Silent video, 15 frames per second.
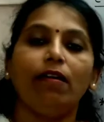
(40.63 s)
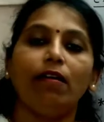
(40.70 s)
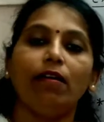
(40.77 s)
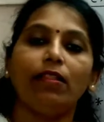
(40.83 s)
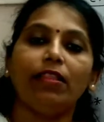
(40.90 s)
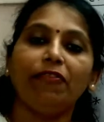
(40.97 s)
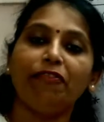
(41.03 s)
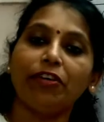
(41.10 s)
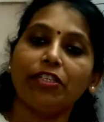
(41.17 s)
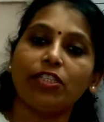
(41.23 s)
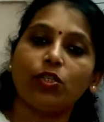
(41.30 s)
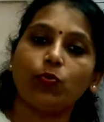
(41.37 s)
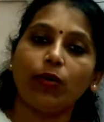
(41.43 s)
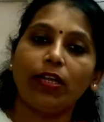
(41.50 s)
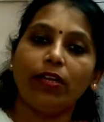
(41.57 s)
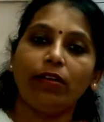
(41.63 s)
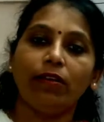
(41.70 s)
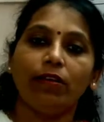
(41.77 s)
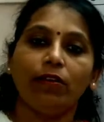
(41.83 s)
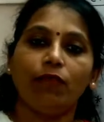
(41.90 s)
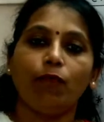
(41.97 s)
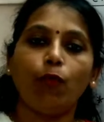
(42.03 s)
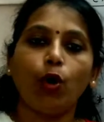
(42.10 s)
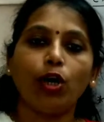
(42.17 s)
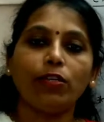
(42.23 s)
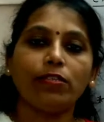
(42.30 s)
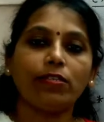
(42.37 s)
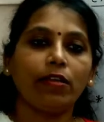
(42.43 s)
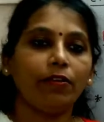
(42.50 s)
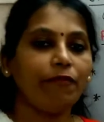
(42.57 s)
The first one
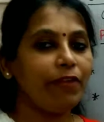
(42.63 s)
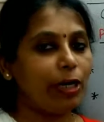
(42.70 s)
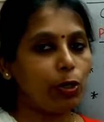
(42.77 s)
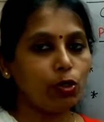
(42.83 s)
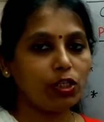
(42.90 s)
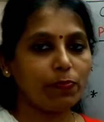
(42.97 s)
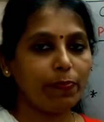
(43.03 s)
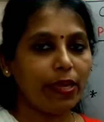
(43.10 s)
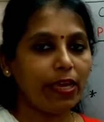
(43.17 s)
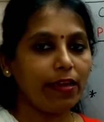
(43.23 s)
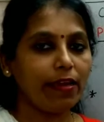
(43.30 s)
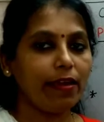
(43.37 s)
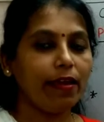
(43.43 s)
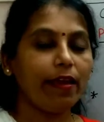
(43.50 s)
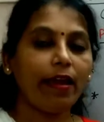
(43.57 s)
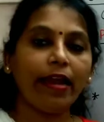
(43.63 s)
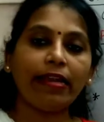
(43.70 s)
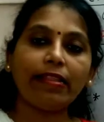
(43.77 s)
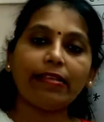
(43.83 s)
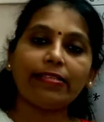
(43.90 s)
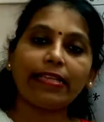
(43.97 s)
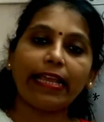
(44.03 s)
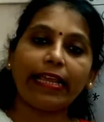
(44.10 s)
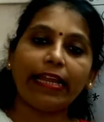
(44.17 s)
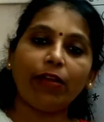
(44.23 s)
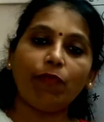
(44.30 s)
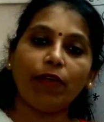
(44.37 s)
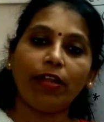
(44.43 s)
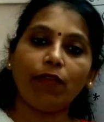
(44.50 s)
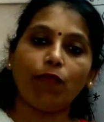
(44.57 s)
was widow's peak and the second
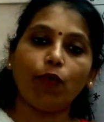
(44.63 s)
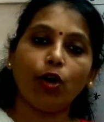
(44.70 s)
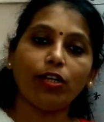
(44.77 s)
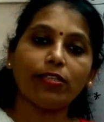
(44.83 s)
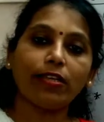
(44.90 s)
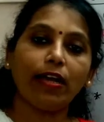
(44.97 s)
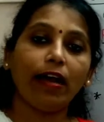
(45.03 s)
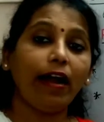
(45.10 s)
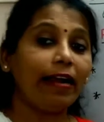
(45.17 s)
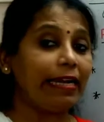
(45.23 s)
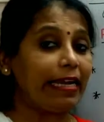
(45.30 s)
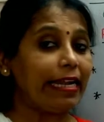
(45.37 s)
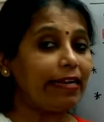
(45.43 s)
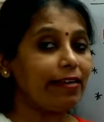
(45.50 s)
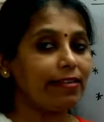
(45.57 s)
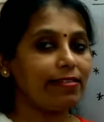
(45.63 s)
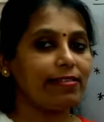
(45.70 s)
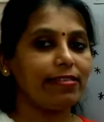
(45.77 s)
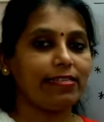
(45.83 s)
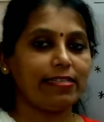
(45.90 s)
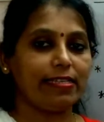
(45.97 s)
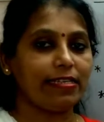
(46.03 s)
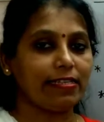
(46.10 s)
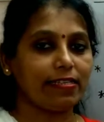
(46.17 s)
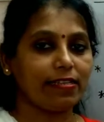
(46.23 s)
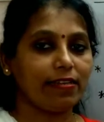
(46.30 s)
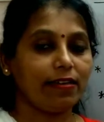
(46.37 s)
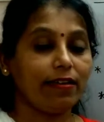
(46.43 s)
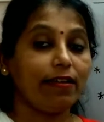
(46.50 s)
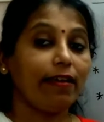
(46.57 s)
one was Huntington's disease.
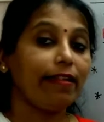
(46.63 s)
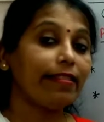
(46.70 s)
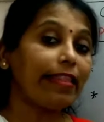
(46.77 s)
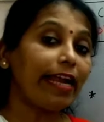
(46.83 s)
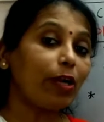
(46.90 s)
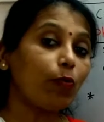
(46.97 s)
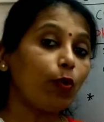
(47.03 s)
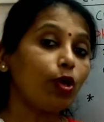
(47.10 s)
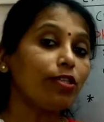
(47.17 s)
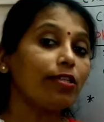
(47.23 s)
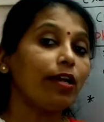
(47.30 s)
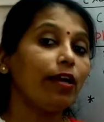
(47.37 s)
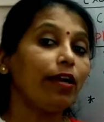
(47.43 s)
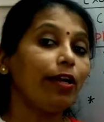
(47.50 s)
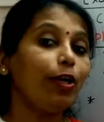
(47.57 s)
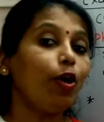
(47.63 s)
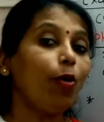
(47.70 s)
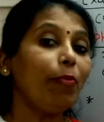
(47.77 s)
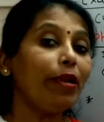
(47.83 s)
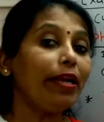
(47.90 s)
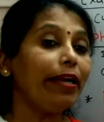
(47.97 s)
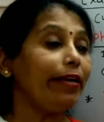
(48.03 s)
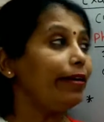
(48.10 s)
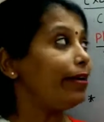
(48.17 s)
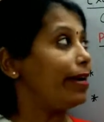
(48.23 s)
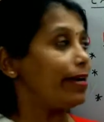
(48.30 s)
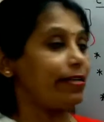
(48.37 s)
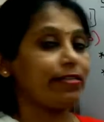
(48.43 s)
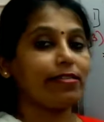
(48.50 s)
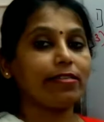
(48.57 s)
That was dominant
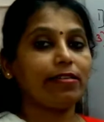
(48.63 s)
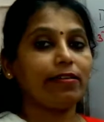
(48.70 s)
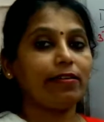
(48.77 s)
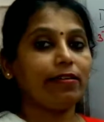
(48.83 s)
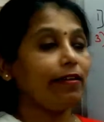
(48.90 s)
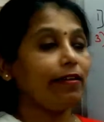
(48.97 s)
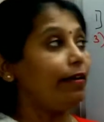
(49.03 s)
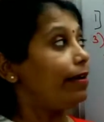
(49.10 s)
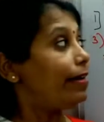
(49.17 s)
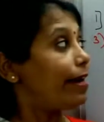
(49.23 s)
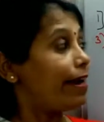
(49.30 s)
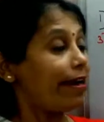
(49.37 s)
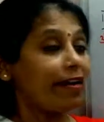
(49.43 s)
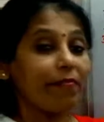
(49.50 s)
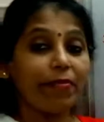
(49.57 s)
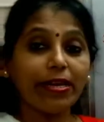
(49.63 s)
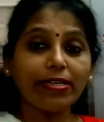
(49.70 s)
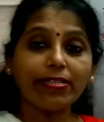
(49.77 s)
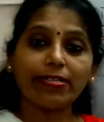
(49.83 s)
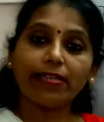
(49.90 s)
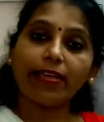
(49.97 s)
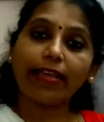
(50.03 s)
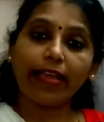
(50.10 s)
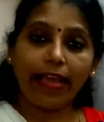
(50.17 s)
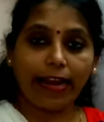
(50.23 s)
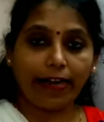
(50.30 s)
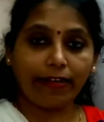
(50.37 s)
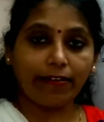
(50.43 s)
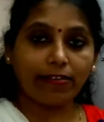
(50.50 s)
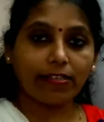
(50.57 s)
traits. Trait means
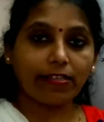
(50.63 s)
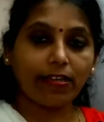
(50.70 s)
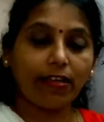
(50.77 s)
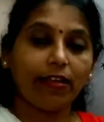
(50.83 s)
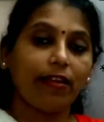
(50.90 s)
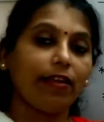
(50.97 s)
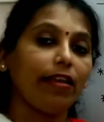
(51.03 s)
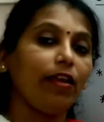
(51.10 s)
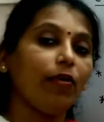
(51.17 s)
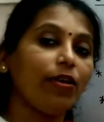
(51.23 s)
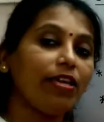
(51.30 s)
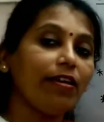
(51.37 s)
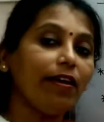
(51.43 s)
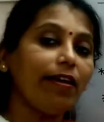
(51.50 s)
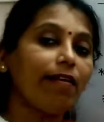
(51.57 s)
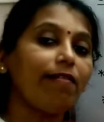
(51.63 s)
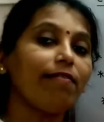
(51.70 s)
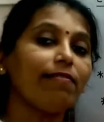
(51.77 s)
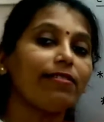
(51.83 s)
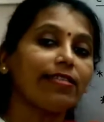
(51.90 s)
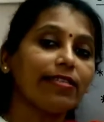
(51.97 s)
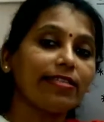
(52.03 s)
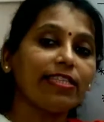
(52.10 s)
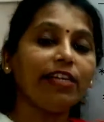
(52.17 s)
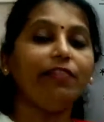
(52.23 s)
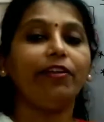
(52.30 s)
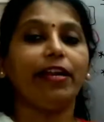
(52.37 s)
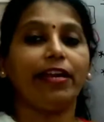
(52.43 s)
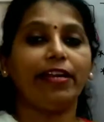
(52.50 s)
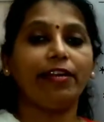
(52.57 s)
characters. Now here recessive
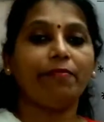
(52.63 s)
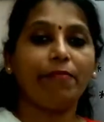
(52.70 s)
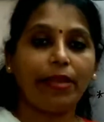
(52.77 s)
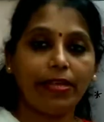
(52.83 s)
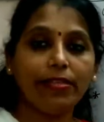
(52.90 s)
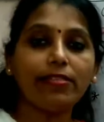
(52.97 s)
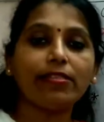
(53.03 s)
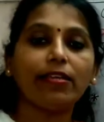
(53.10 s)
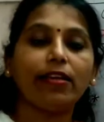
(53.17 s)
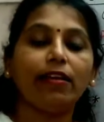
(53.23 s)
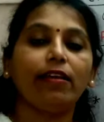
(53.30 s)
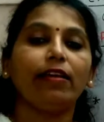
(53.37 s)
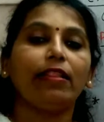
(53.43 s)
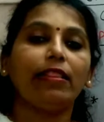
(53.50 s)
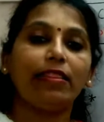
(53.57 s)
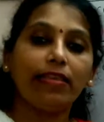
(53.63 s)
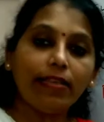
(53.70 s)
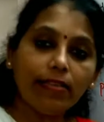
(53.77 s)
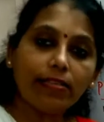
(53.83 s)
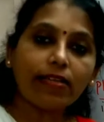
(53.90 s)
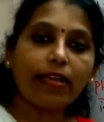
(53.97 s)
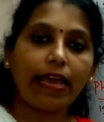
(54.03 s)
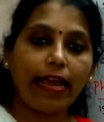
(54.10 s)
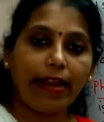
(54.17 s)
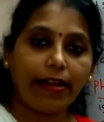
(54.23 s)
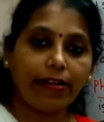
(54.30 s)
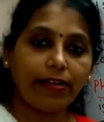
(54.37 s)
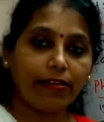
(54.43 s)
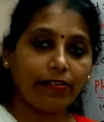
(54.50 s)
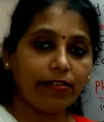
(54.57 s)
trait means these
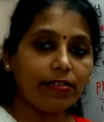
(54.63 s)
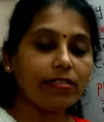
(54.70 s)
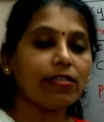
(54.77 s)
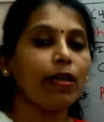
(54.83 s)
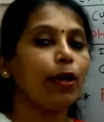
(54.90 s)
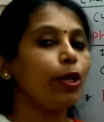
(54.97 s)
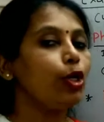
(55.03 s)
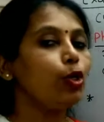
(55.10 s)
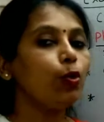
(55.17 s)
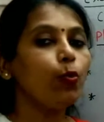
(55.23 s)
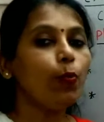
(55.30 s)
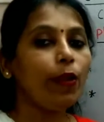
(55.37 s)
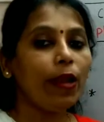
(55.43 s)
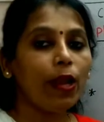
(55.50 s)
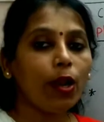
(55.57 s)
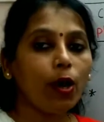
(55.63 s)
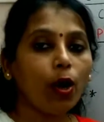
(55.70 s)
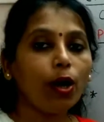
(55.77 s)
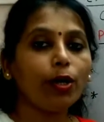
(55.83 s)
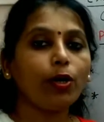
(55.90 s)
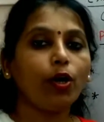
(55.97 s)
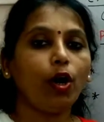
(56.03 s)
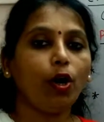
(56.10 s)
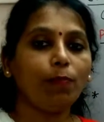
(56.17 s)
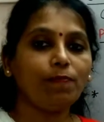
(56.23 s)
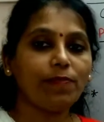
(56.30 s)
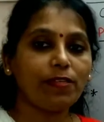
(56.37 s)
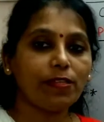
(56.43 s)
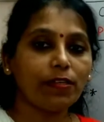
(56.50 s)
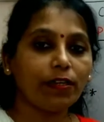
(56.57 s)
characters you will not
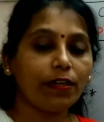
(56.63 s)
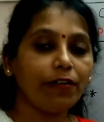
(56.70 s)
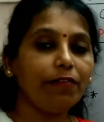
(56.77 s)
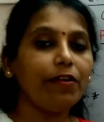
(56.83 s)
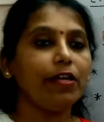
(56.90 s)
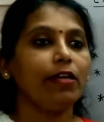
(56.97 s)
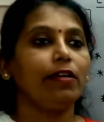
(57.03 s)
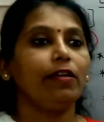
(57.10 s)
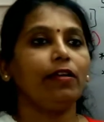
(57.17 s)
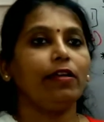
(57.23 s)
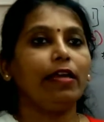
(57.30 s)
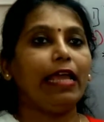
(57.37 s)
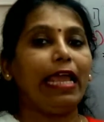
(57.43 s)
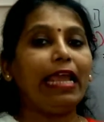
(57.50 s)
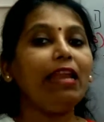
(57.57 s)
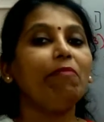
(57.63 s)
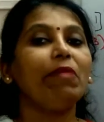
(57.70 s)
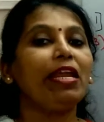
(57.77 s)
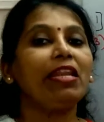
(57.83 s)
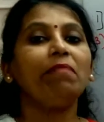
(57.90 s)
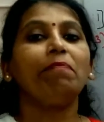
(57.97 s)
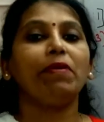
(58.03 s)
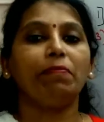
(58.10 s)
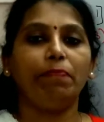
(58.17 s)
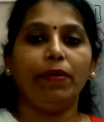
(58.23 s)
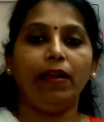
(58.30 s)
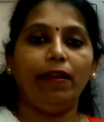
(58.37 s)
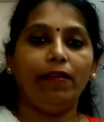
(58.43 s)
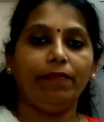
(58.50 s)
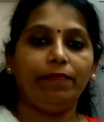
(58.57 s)
observed in many people.
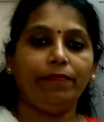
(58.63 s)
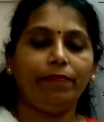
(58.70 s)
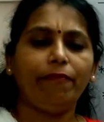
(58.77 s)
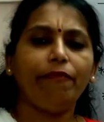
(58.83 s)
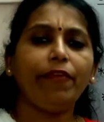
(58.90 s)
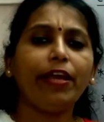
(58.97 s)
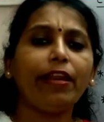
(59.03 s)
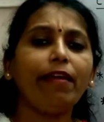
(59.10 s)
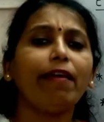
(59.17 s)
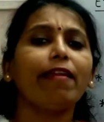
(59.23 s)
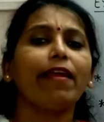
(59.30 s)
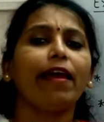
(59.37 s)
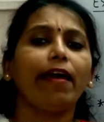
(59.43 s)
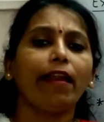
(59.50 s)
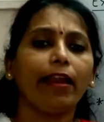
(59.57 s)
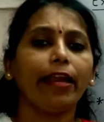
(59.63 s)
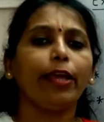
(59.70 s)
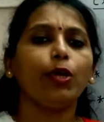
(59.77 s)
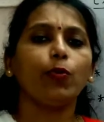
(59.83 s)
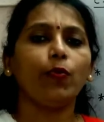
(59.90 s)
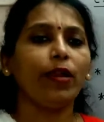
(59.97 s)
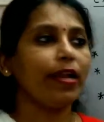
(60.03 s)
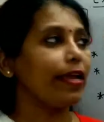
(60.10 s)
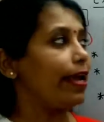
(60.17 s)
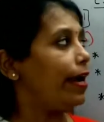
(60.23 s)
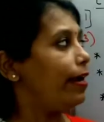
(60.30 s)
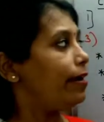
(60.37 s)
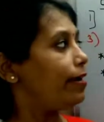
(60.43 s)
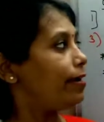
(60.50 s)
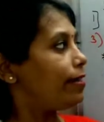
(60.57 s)
Very rarely you will
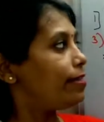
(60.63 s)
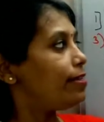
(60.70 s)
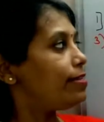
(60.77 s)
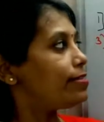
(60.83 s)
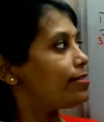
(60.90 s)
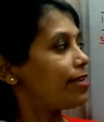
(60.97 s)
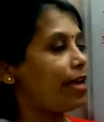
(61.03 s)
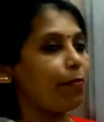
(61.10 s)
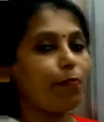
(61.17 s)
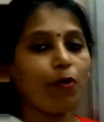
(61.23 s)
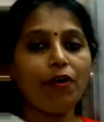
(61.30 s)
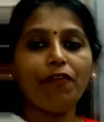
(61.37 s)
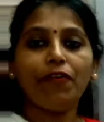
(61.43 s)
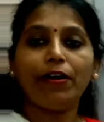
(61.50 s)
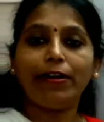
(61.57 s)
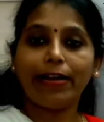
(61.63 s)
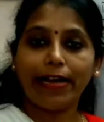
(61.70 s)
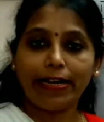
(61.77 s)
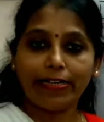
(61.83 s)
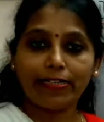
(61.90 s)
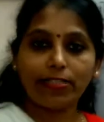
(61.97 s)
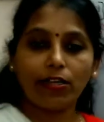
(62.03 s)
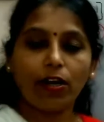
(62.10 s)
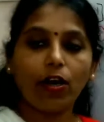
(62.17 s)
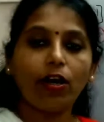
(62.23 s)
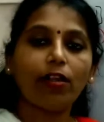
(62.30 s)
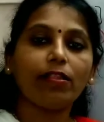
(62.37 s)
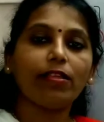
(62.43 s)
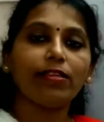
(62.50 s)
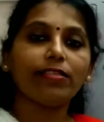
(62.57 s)
get this type of traits
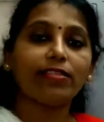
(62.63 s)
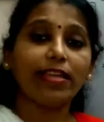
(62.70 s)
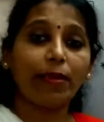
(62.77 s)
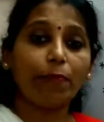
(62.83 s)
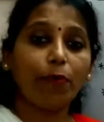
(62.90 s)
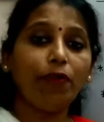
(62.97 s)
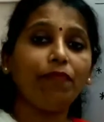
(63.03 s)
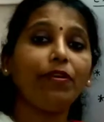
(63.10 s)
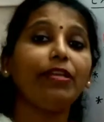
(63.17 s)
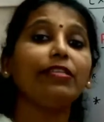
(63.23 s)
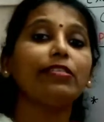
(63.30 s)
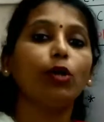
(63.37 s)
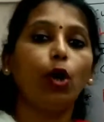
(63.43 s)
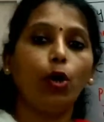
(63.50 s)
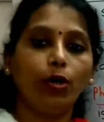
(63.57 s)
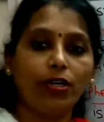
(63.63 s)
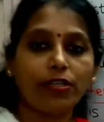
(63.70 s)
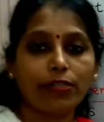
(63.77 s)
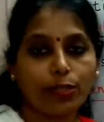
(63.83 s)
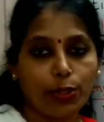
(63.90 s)
or this type of disorders,